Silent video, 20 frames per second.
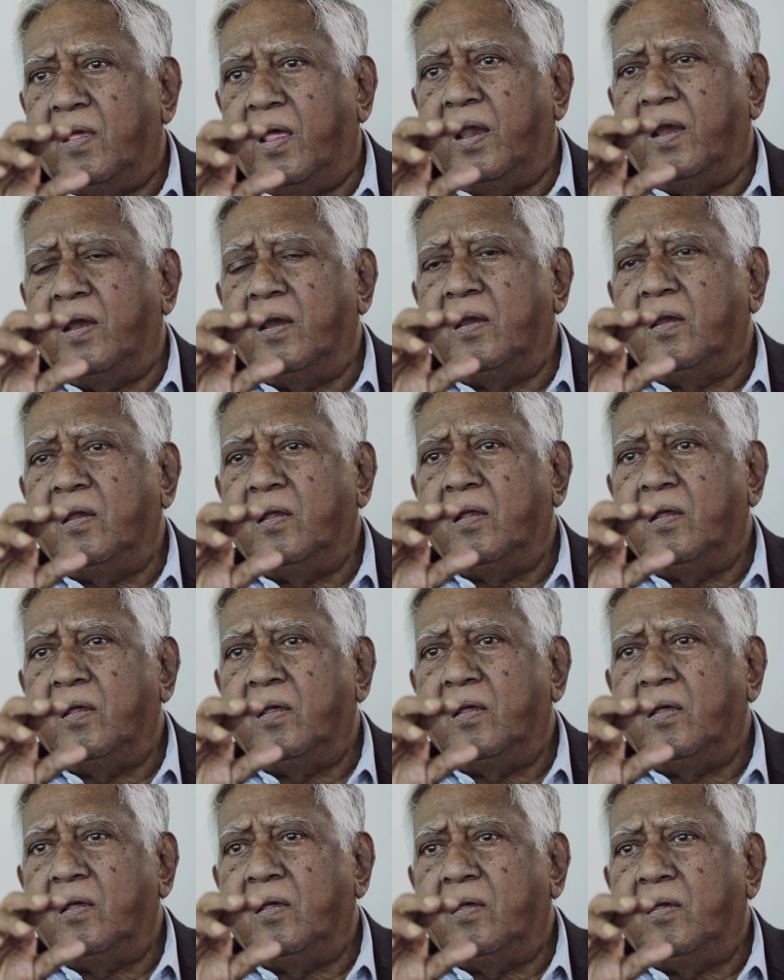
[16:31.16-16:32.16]
and
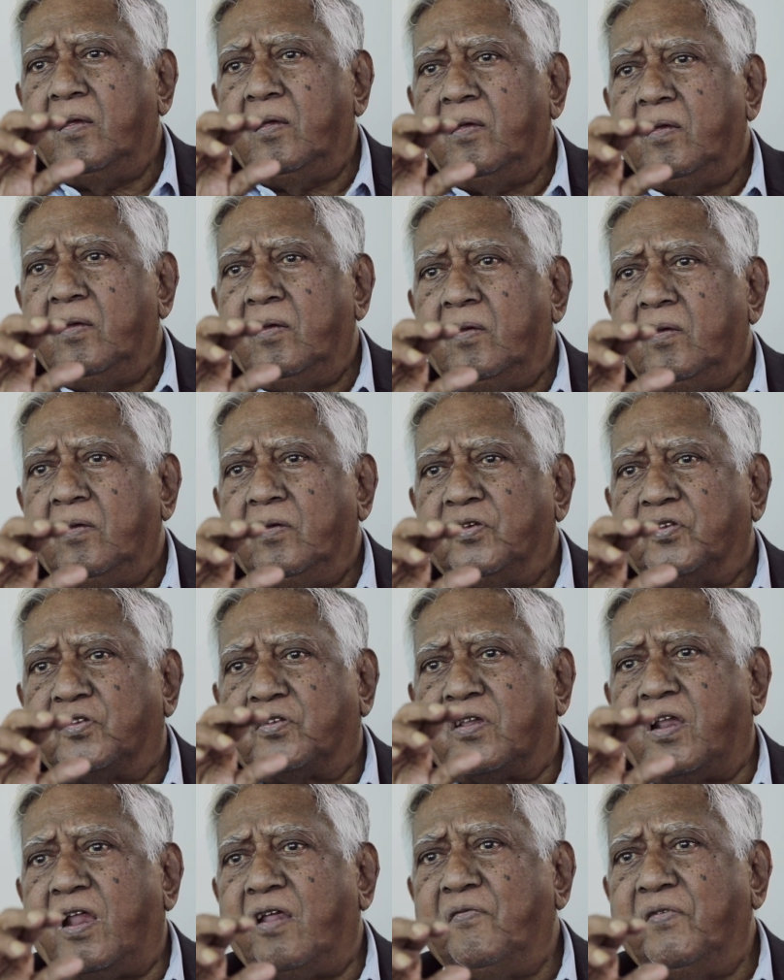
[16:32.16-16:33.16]

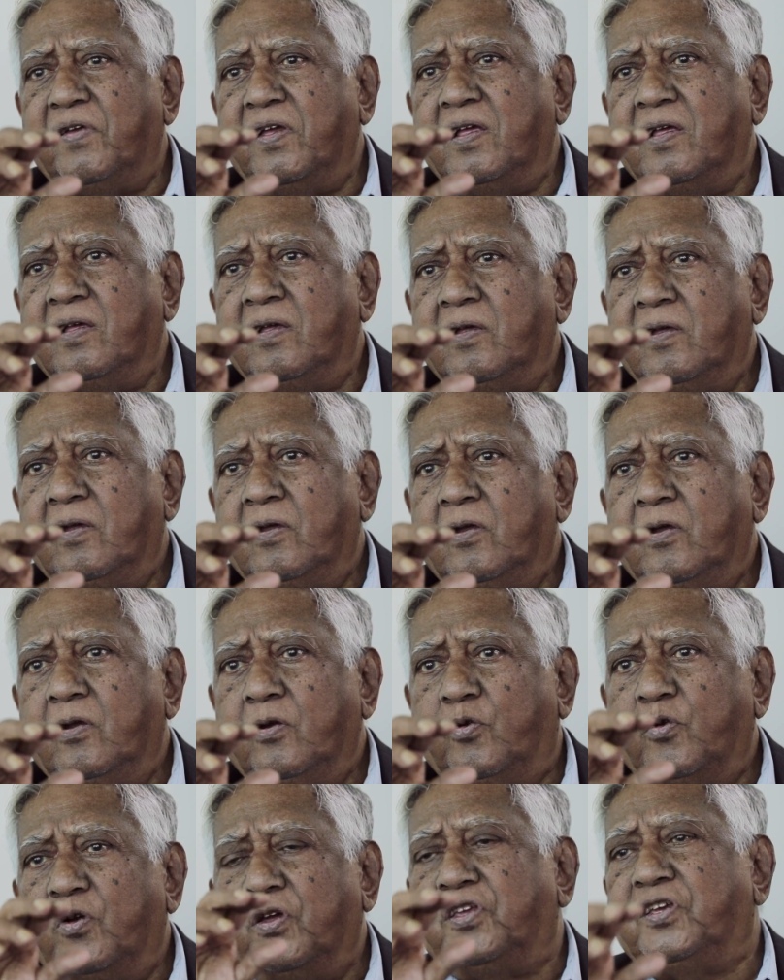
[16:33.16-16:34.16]
striving
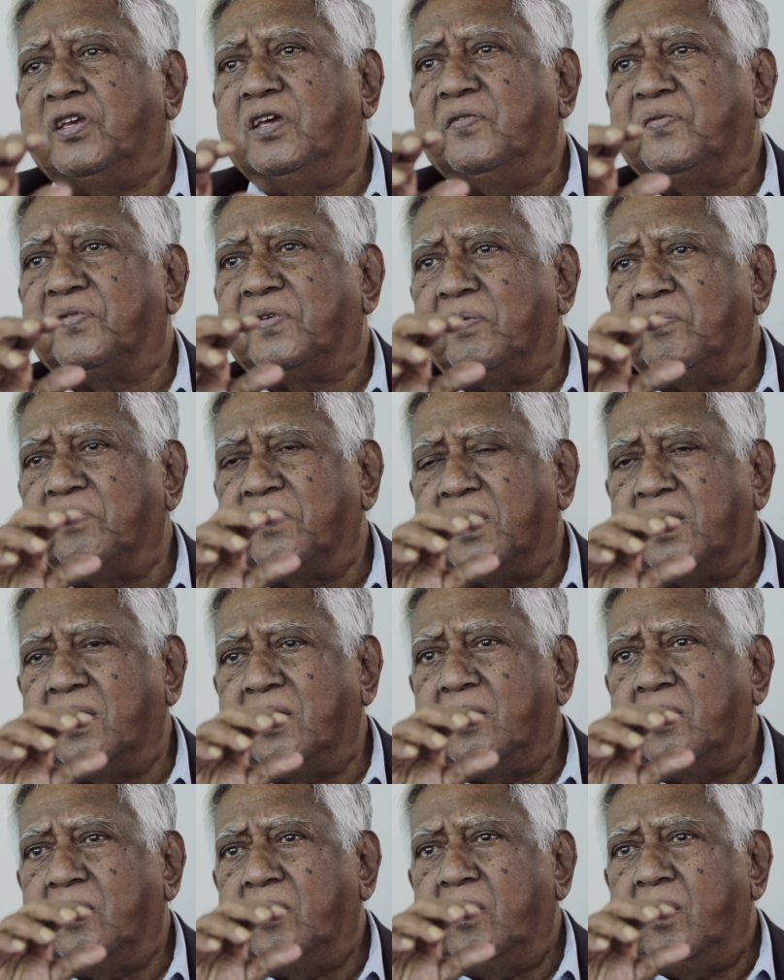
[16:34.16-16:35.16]
to achieve
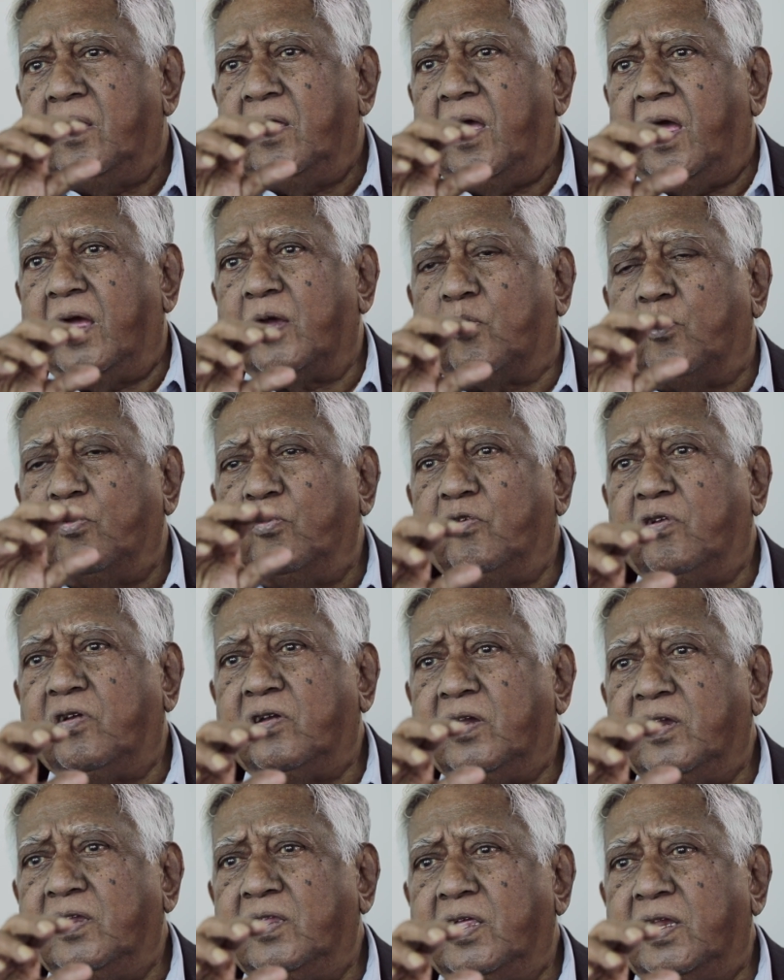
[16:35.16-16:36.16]
something. I could not,
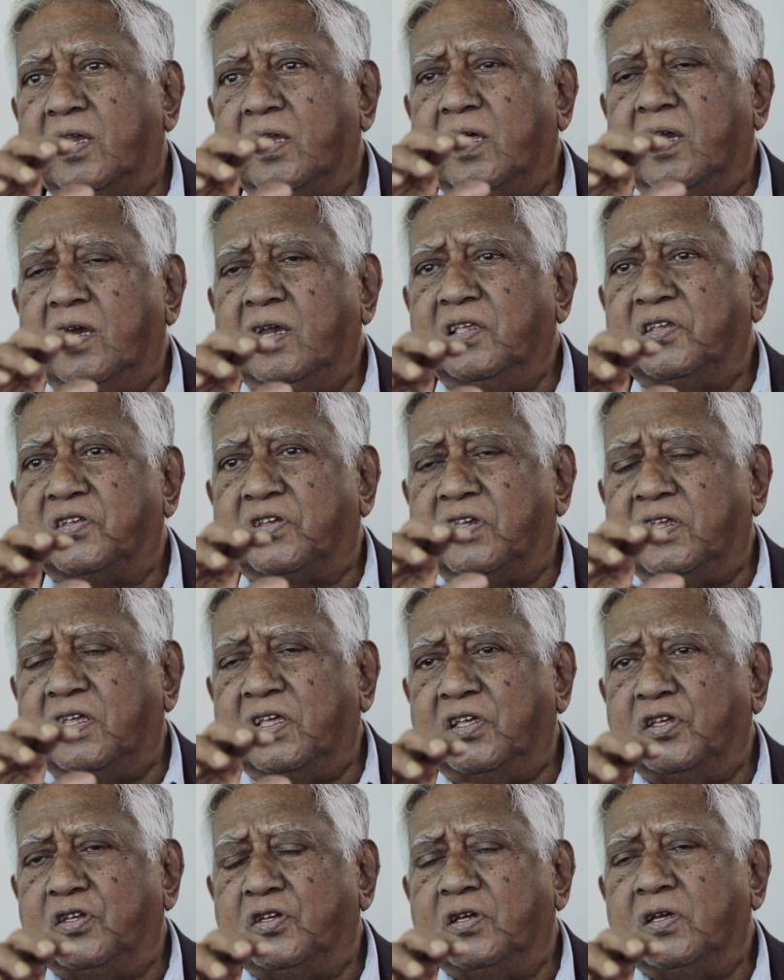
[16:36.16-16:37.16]
in that early
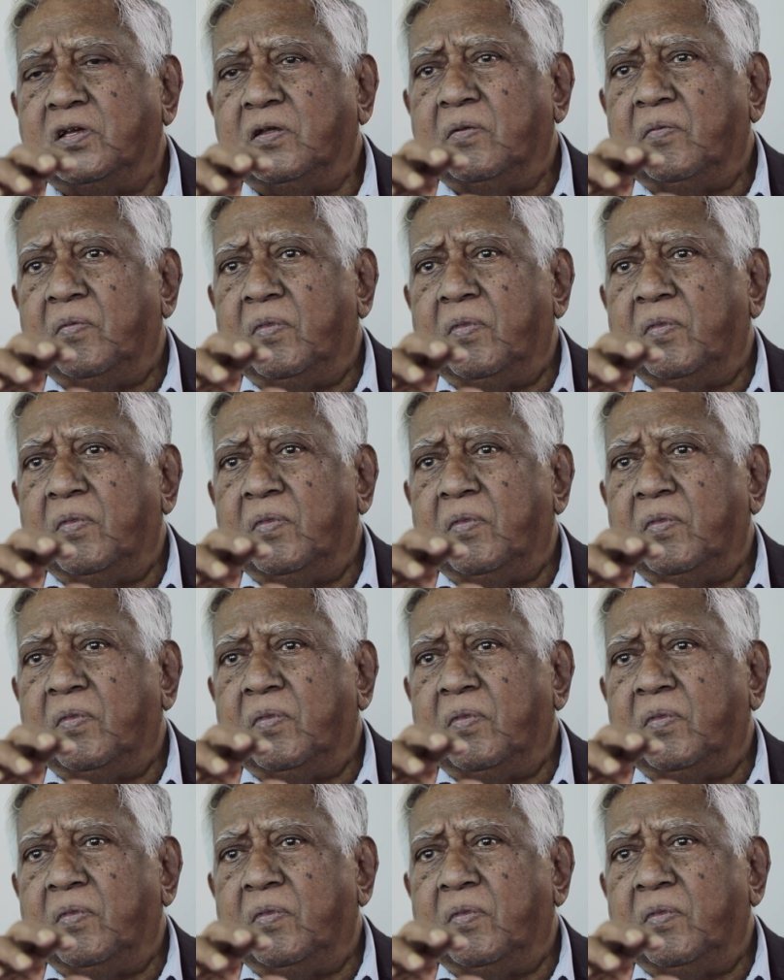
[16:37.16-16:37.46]
stage,